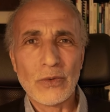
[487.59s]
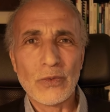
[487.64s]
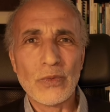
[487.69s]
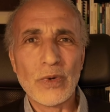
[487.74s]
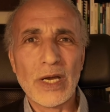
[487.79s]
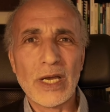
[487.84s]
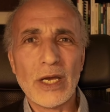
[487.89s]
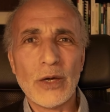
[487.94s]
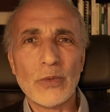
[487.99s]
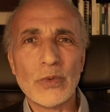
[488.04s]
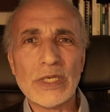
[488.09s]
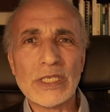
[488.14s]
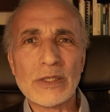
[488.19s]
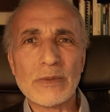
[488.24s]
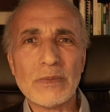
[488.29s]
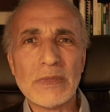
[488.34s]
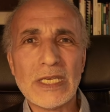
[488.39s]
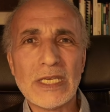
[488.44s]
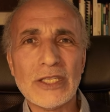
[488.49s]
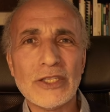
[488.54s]
were
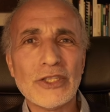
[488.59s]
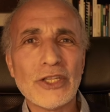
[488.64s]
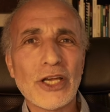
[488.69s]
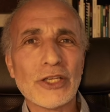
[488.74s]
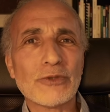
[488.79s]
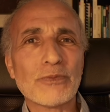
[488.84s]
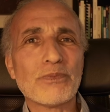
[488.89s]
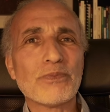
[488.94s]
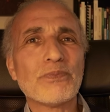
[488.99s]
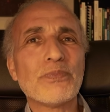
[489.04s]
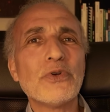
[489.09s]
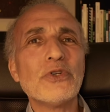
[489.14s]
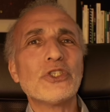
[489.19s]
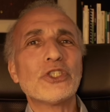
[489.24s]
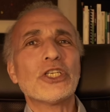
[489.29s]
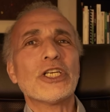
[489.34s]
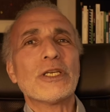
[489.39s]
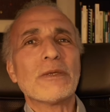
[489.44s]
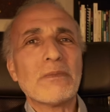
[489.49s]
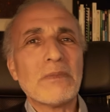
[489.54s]
with me, not
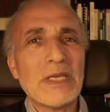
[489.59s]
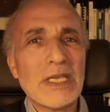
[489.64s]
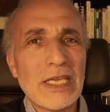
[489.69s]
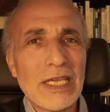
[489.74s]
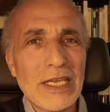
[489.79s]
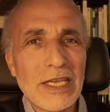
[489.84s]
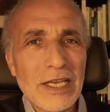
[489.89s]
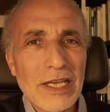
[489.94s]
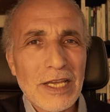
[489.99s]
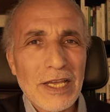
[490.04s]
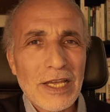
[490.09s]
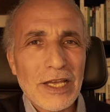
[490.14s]
pushing me